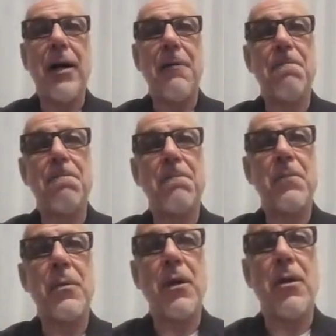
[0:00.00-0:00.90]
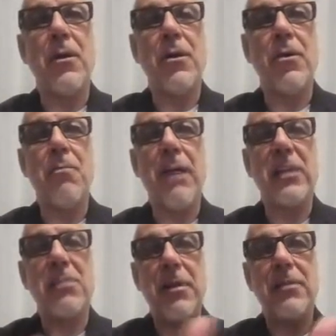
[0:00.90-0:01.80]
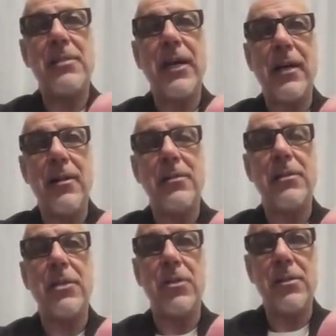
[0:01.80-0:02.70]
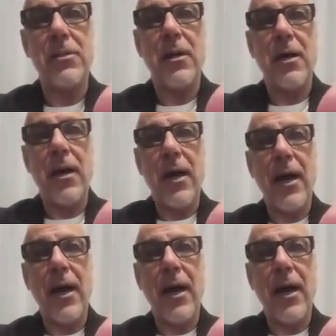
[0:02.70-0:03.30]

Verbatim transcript: um, you make split second decisions.